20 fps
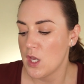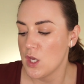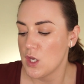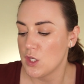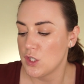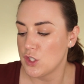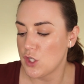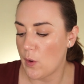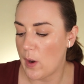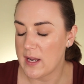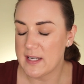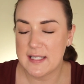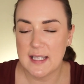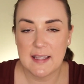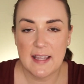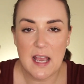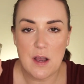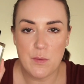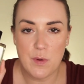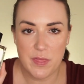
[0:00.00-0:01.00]
So I did
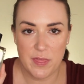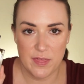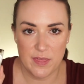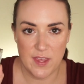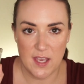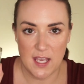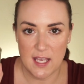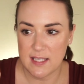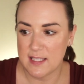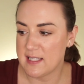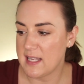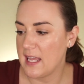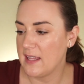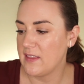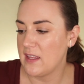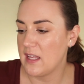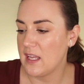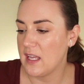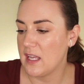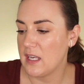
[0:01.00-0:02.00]
that with this, and
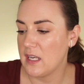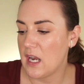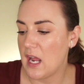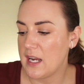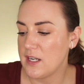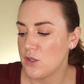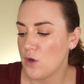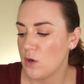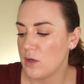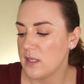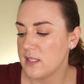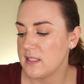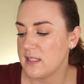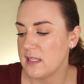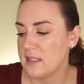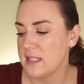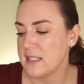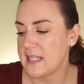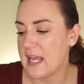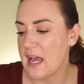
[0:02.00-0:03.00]
then I noticed that
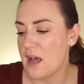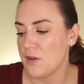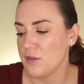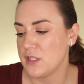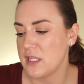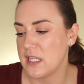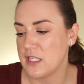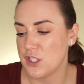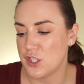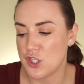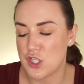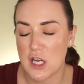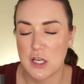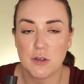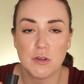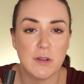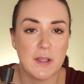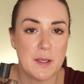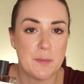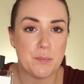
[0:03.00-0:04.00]
this house is
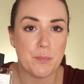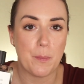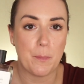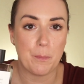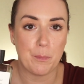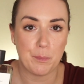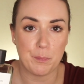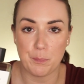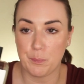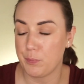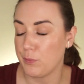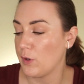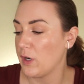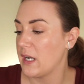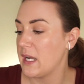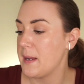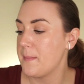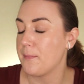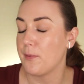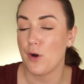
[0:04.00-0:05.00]
generally
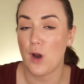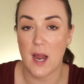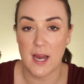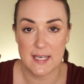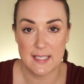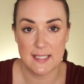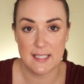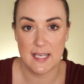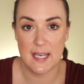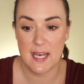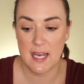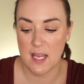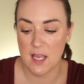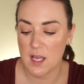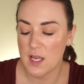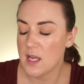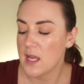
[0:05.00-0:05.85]
pretty pricey,